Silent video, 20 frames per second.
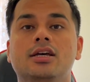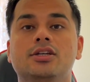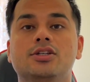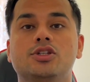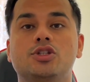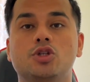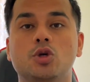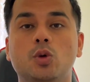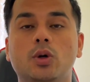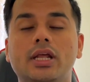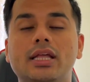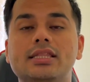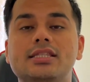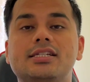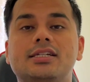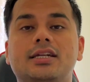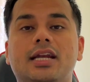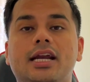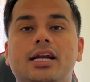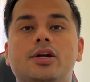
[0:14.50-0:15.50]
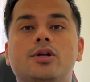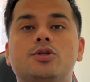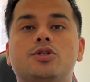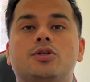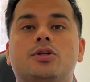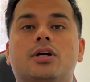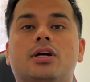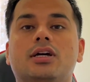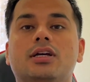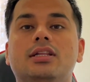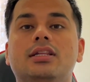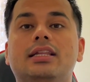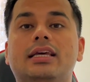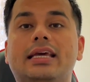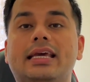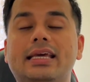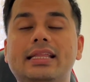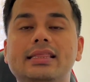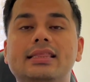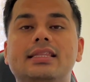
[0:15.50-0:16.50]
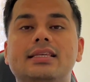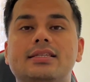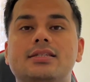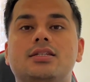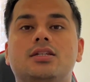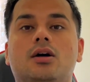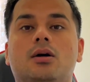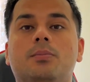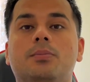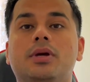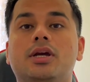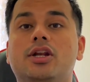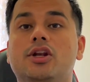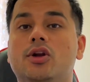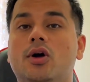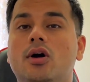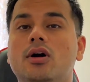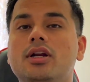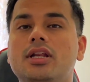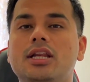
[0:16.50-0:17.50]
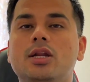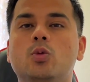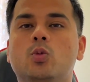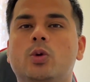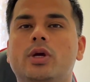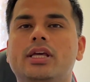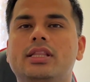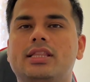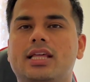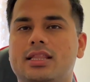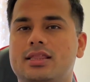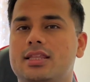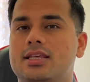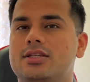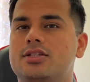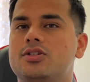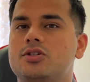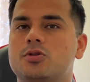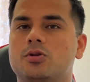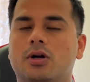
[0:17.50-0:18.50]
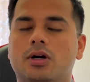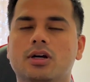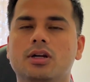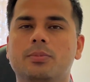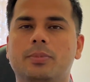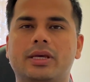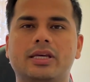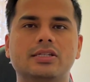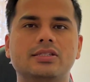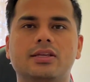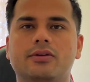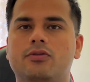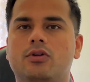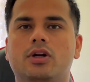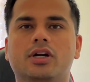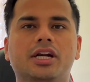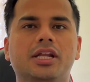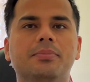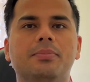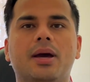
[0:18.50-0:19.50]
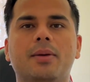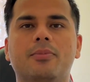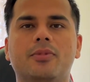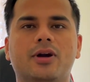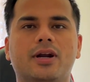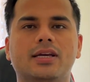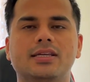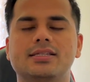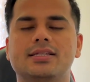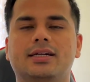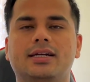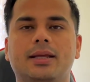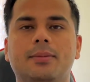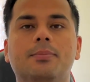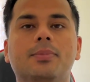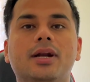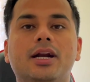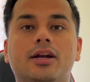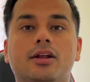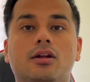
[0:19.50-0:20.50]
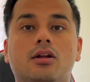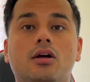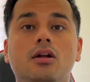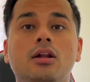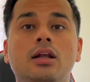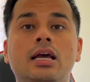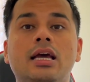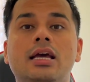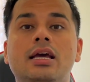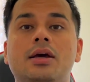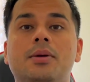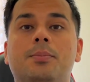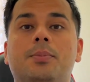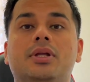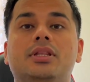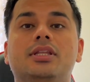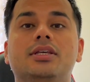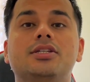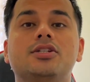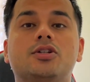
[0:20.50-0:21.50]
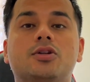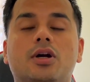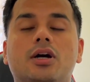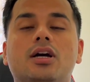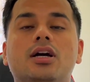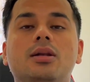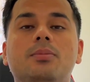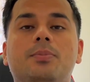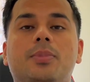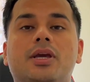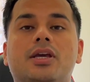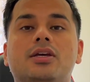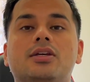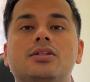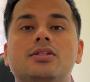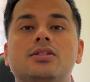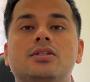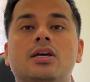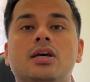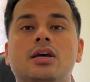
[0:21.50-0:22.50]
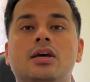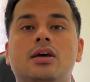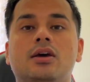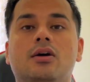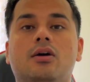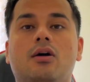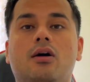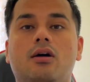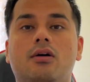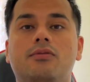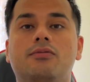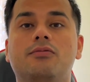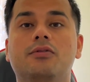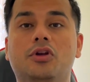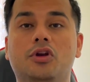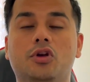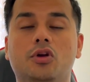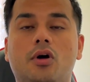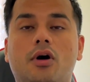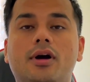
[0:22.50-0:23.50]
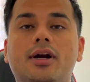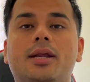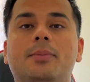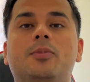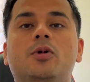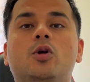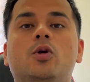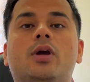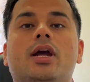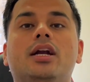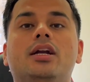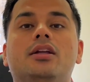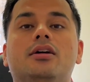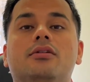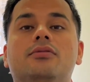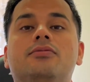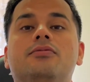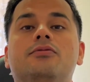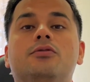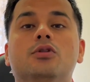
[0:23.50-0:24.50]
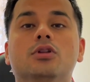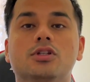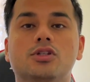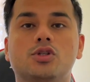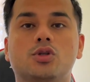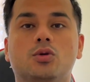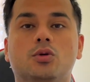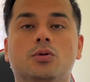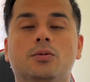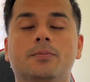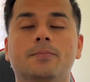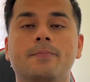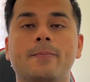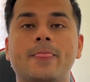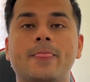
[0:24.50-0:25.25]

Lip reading: Students tend to struggle in this topic, not in a way that they struggle because they've already memorized a template and all, but they struggle because of not able to get a full score.